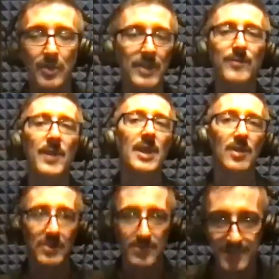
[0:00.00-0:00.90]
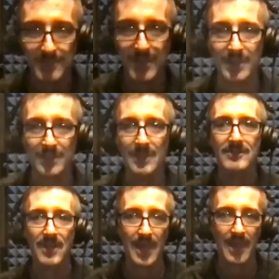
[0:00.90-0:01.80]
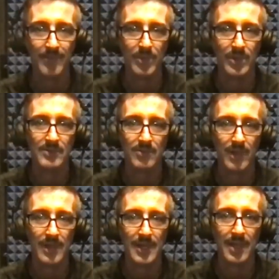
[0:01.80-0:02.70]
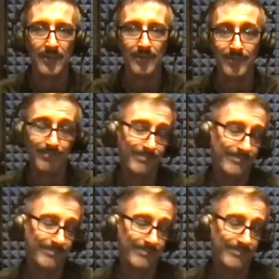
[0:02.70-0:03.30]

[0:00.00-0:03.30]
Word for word: 3 fingers, the amount of gigs I have booked right now. Yeah.